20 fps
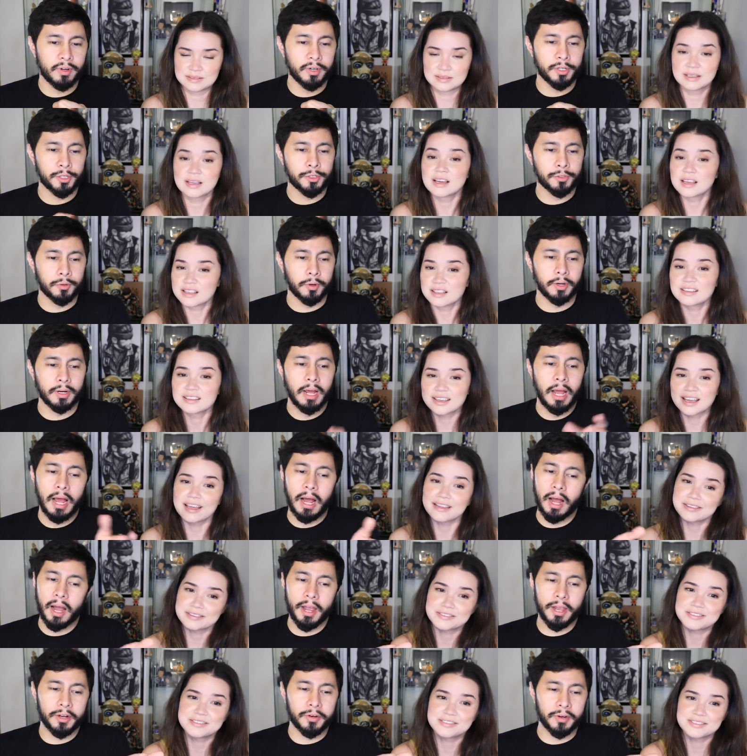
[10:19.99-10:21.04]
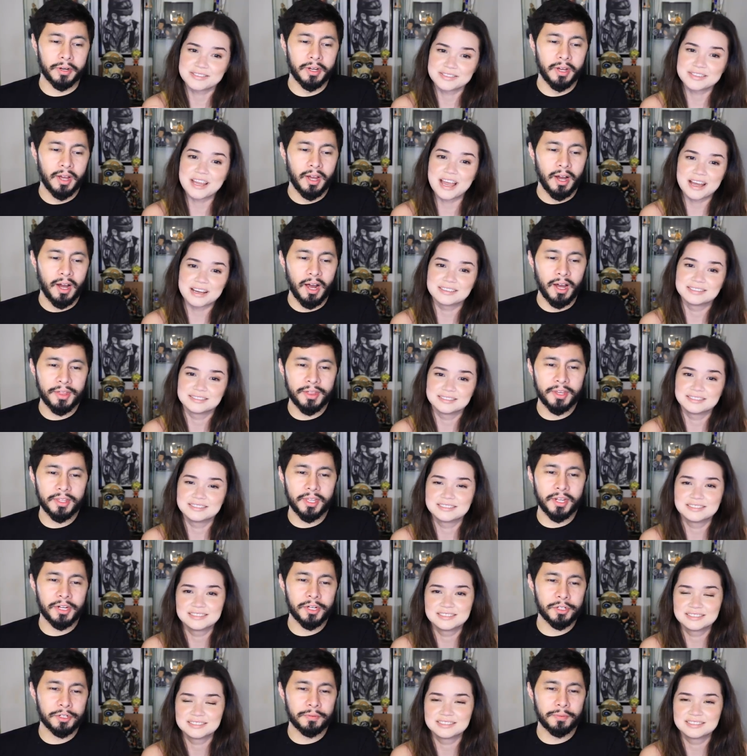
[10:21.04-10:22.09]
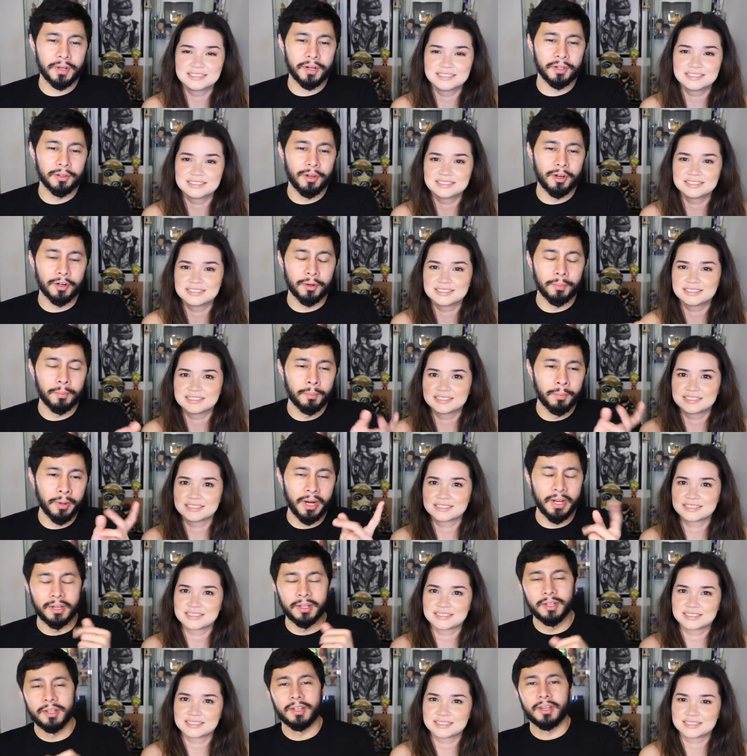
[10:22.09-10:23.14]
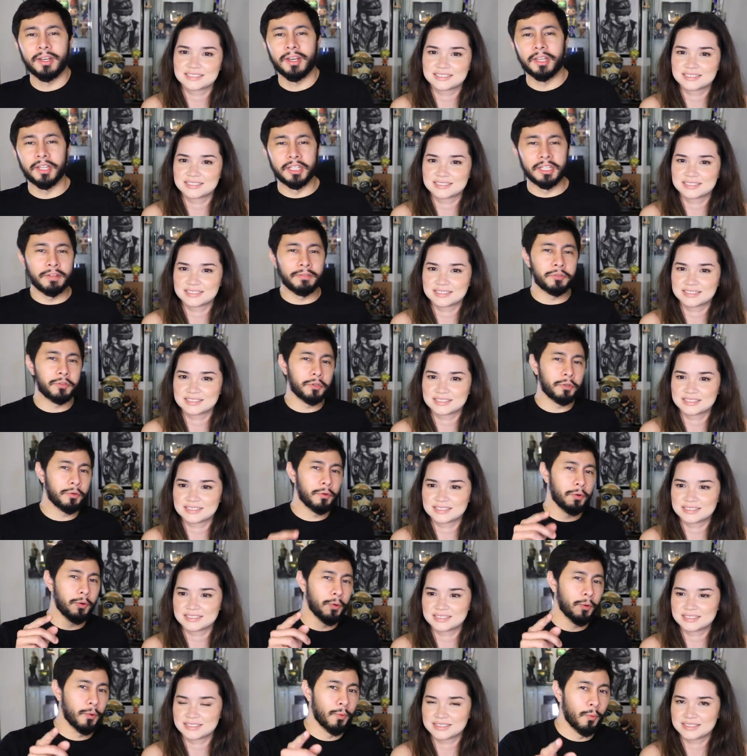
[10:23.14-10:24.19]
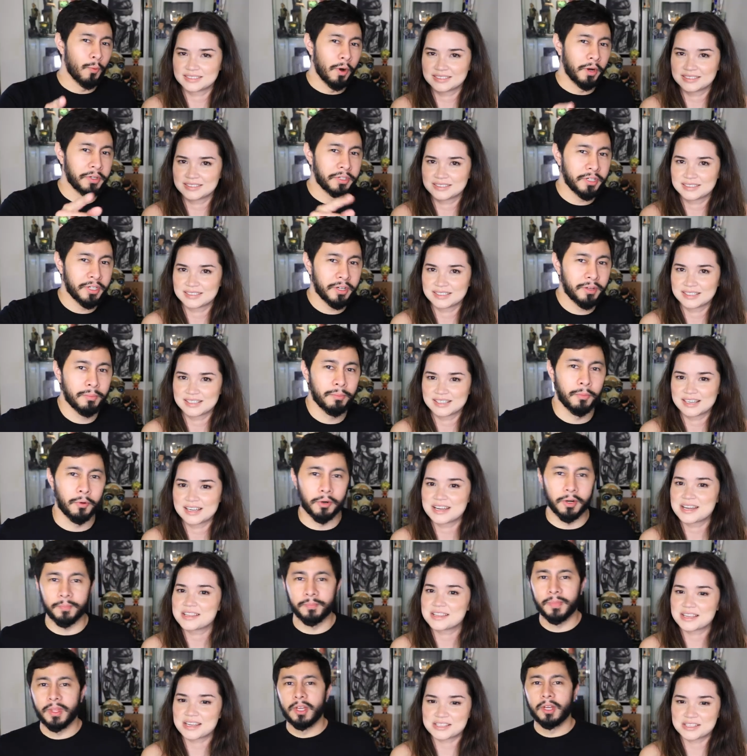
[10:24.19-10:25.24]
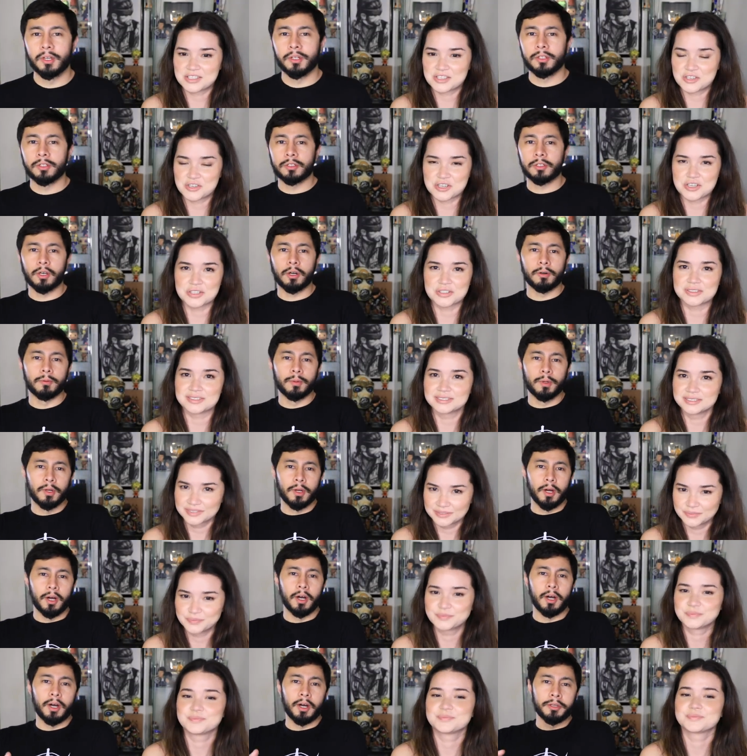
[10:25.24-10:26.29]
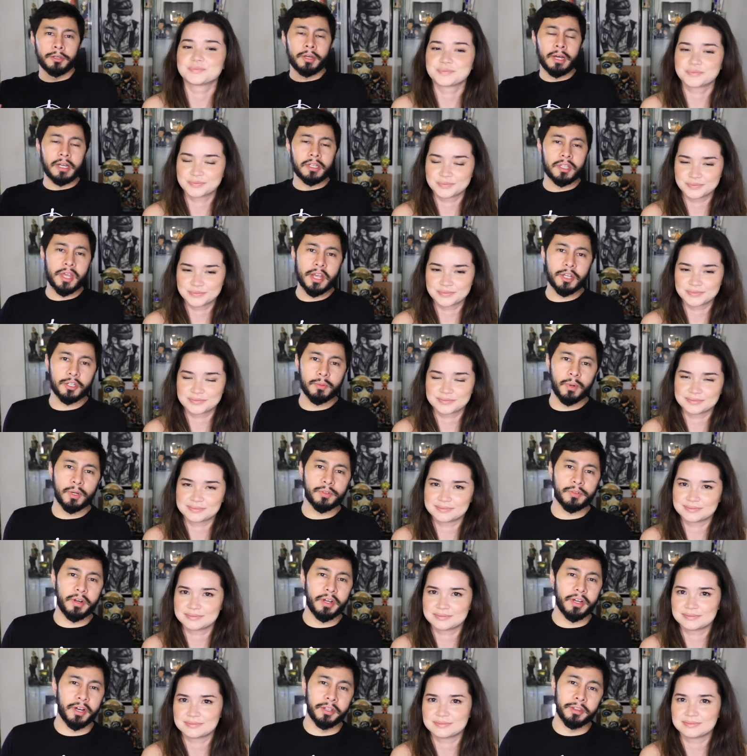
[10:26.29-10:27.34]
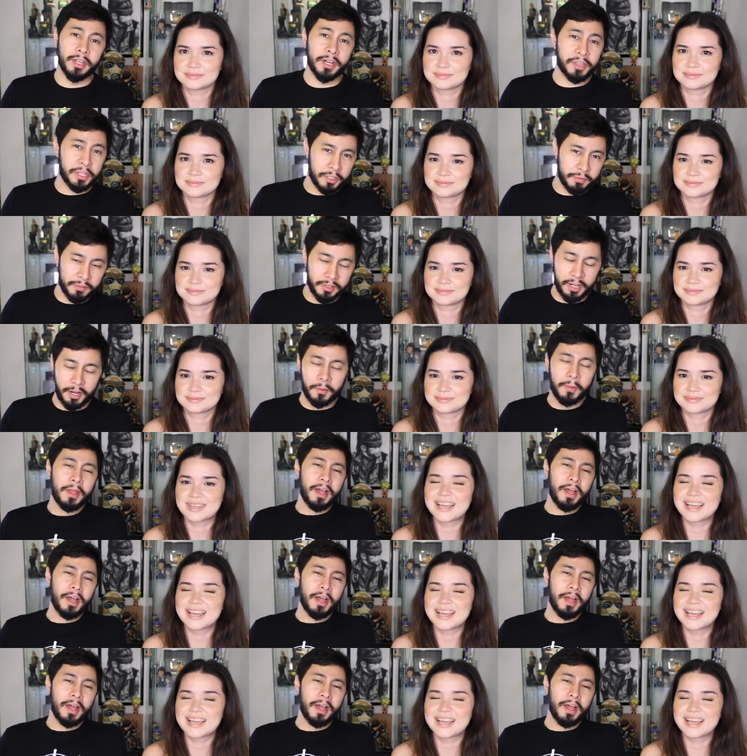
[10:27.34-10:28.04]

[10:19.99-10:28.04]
Speaker 1: very short. Yeah. I agree. Yeah. I think that he should have made it longer, but it leaves you wanting more. That's true. So. Uh, you guys, thanks so much for, unlike this video,